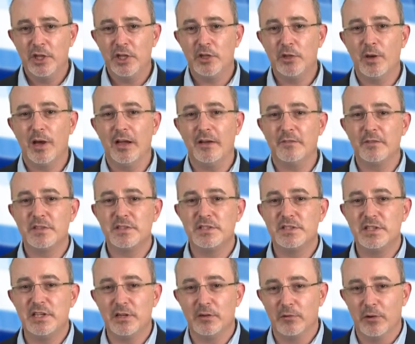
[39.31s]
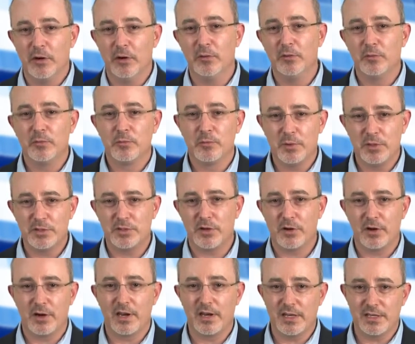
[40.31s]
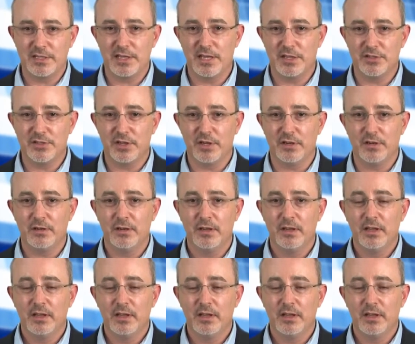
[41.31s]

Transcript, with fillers: you have a zero return on attention